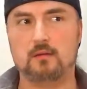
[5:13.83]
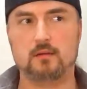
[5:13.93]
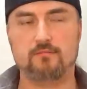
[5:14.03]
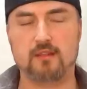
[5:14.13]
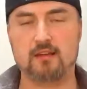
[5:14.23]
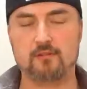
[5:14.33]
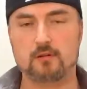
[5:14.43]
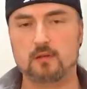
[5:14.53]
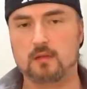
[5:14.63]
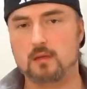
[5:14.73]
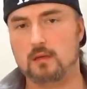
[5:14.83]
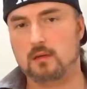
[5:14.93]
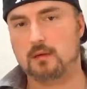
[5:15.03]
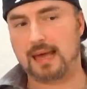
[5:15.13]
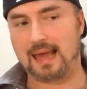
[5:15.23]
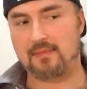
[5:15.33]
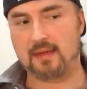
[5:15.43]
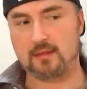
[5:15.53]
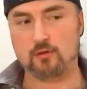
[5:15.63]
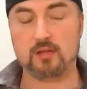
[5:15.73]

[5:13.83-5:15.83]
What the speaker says: flavor, and then you